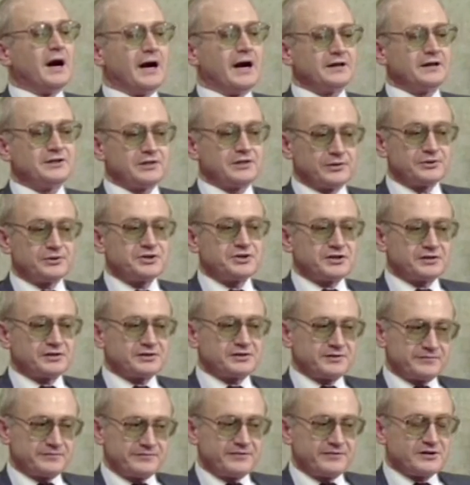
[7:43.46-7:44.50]
Ideological
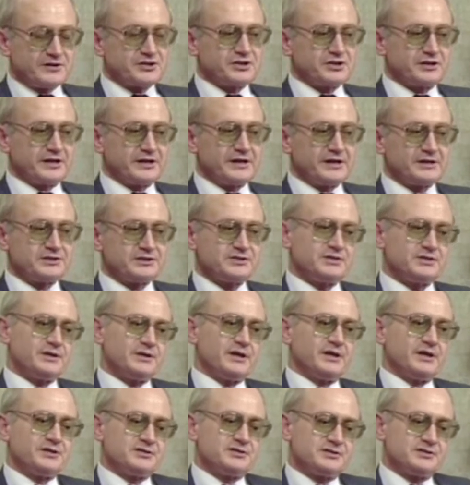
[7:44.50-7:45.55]
subversion is
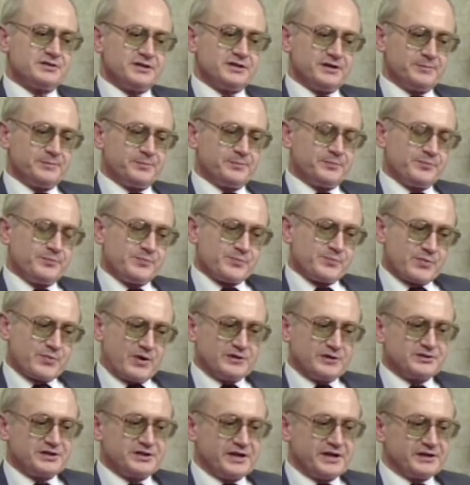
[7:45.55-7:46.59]
the
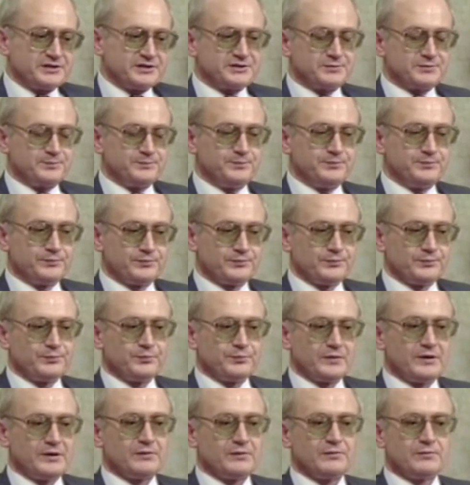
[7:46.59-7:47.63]
process
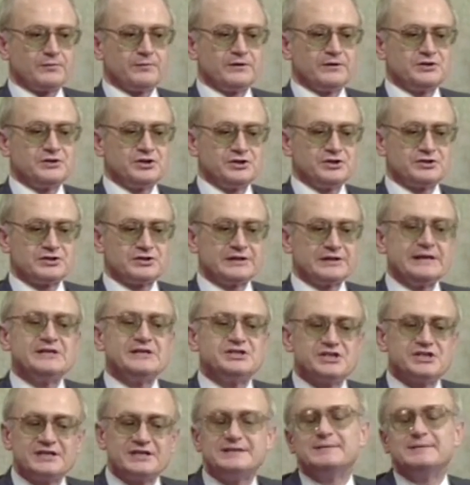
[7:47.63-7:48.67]
which is
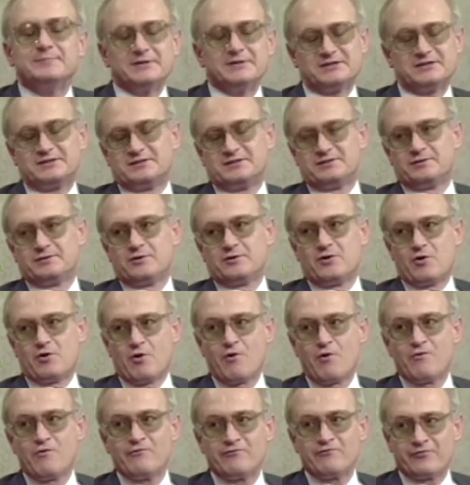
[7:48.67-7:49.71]
legitimate,
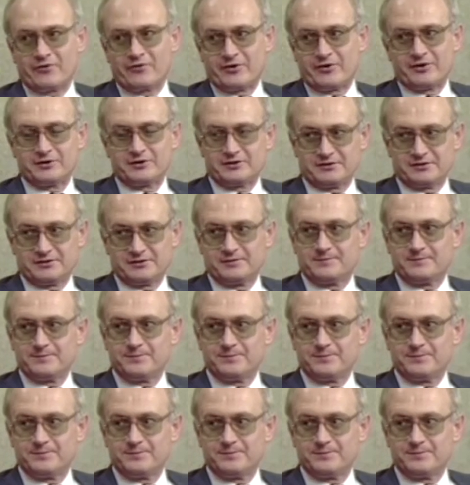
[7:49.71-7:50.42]
overt,